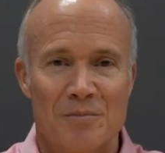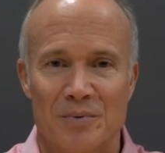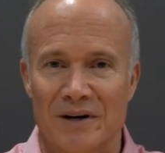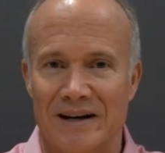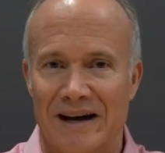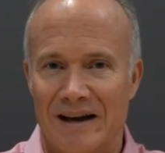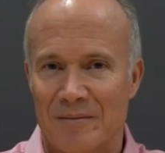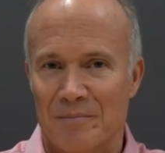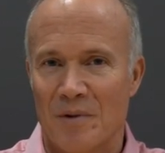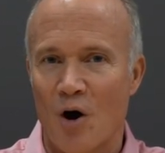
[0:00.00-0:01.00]
but
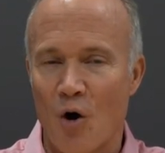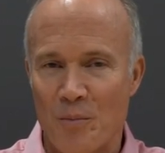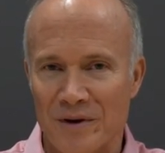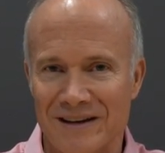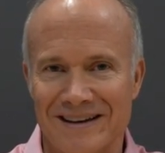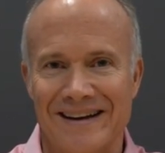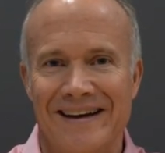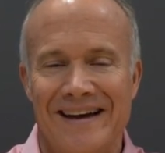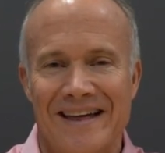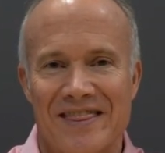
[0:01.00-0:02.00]
I'm hoping
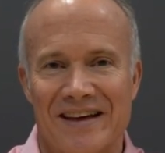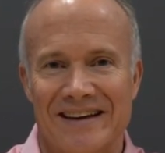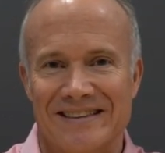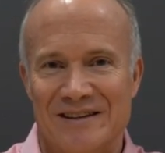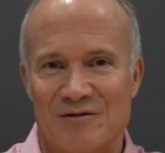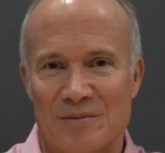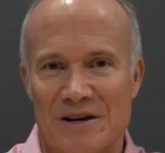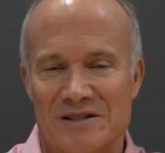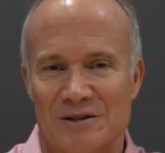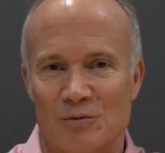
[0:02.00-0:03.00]
that the
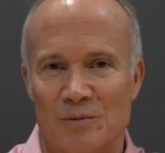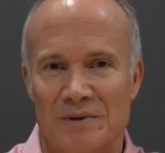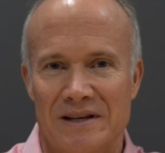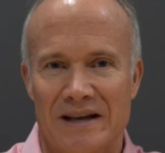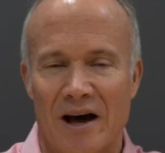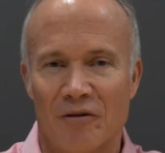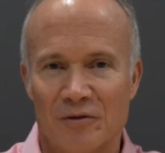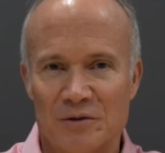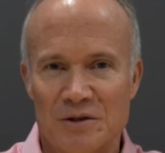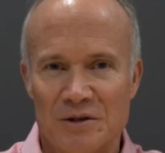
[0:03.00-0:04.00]
information will be
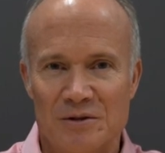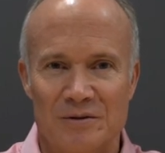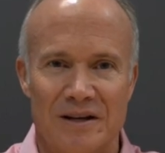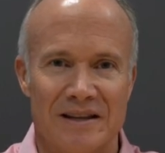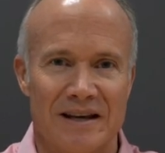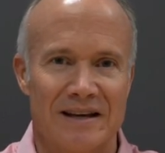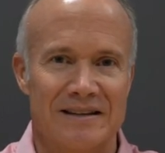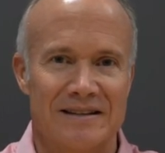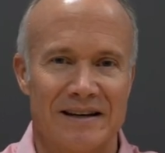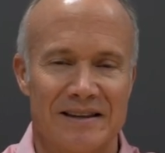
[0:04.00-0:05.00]
helpful to you and that
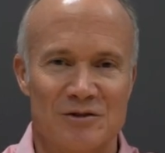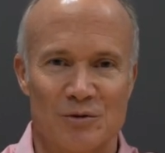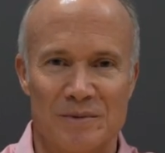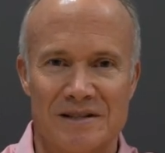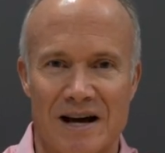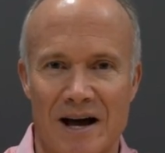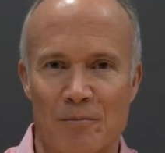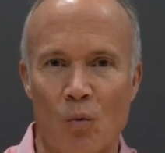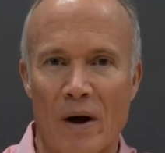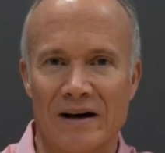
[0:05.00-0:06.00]
this will be
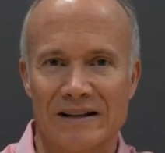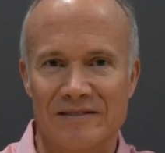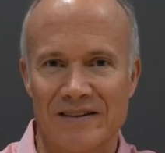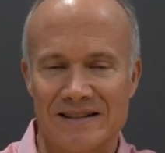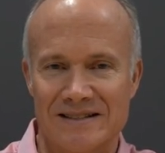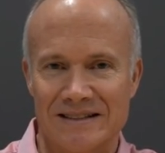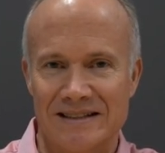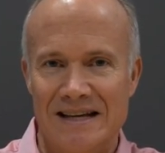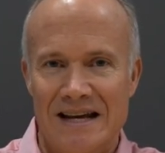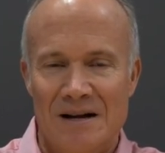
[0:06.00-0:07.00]
time well
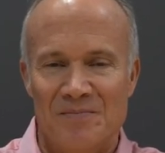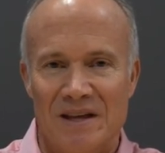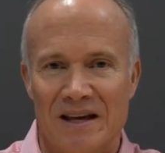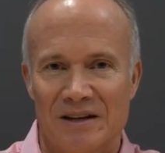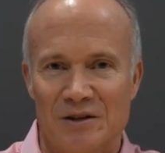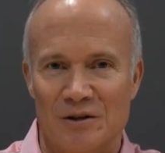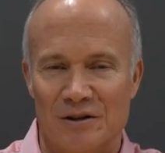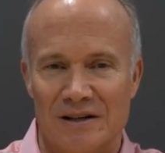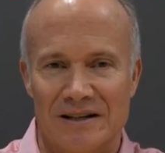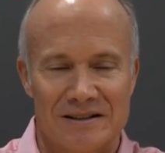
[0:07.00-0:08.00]
invested in
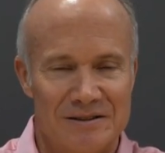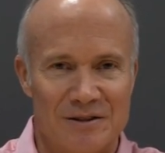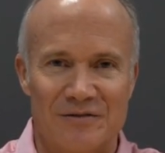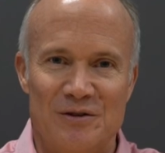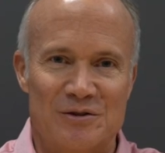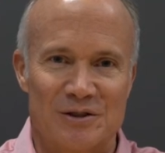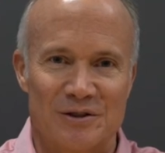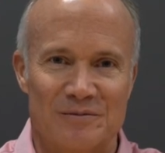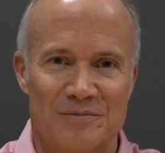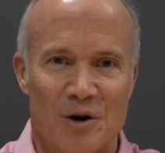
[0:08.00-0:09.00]
your
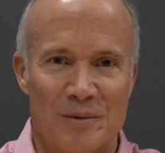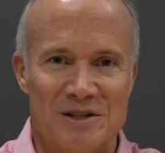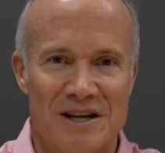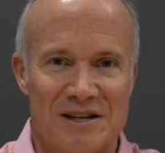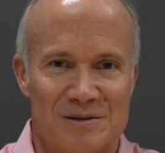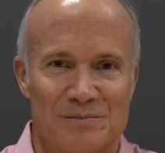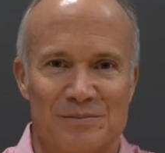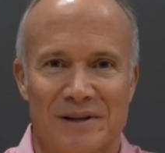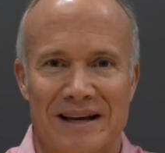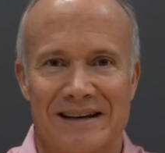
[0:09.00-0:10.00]
future home education
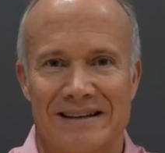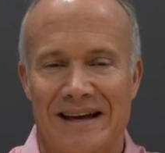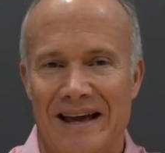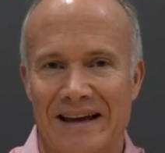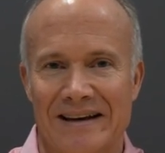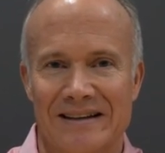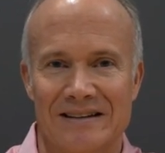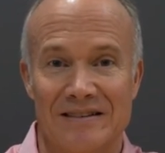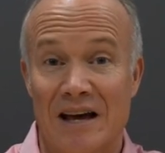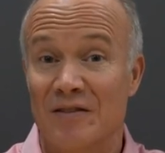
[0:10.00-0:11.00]
plan
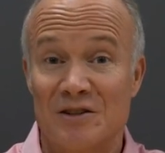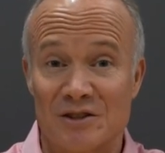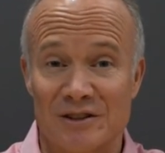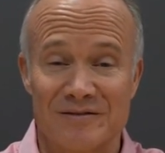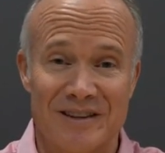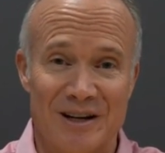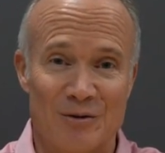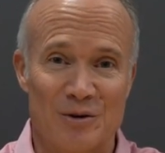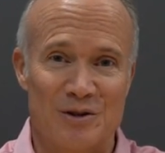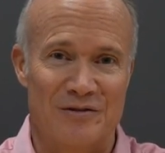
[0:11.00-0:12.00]
and adventure there
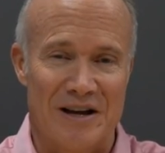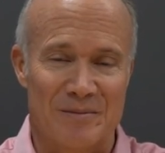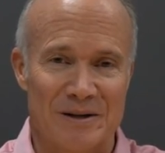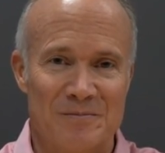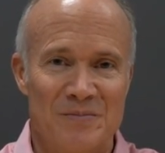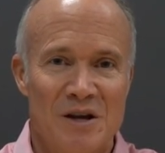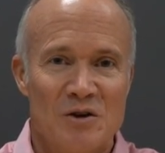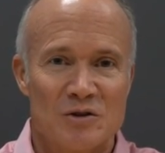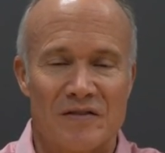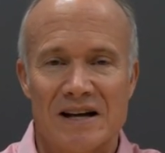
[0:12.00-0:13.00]
with your family.
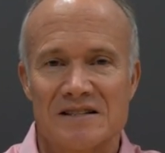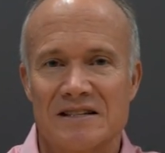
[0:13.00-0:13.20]
So I've got